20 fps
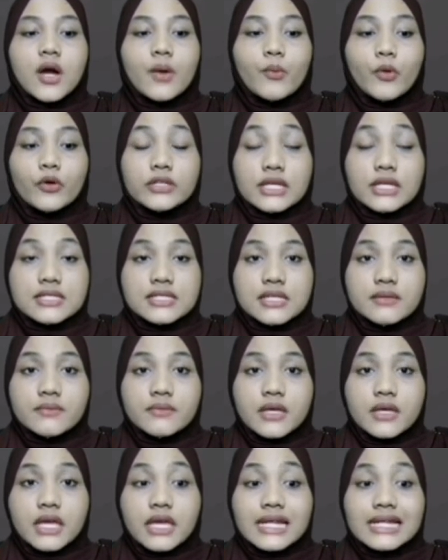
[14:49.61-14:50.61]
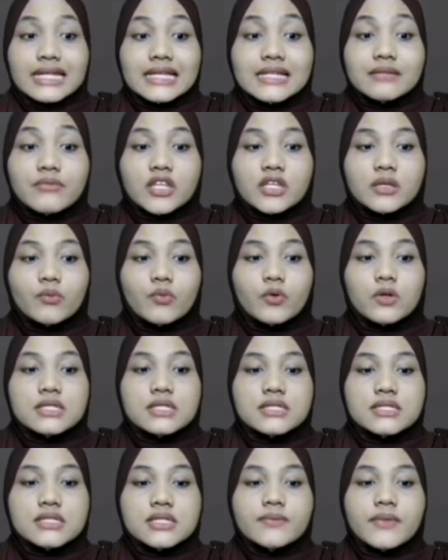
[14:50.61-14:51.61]
Potassium aid in
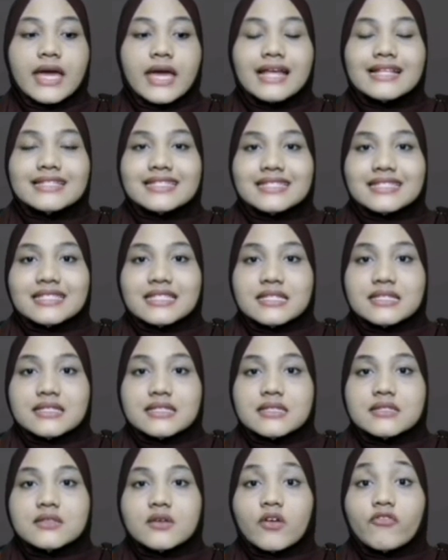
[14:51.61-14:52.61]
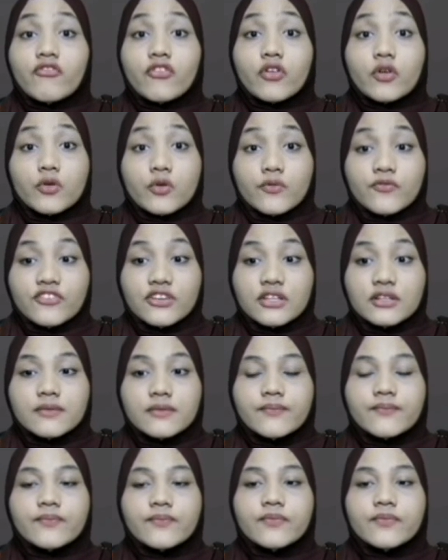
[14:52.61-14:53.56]
metabolism and synthesis of chlorophyll.